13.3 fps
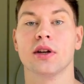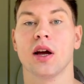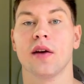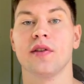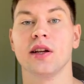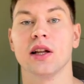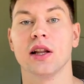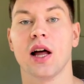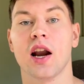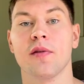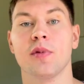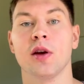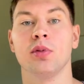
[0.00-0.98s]
I've seen a
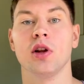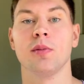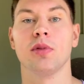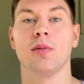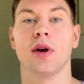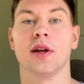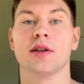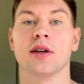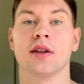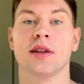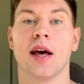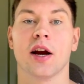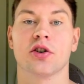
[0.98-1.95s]
lot of people implementing
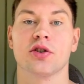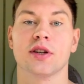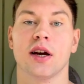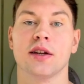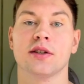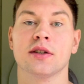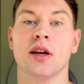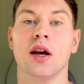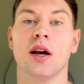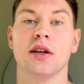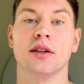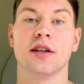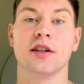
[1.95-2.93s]
the exercises
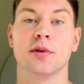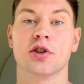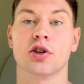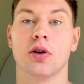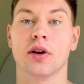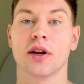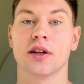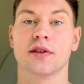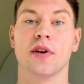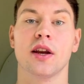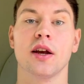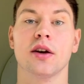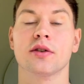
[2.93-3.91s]
that he's been showing in his
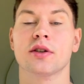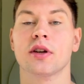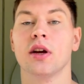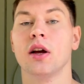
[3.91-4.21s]
videos.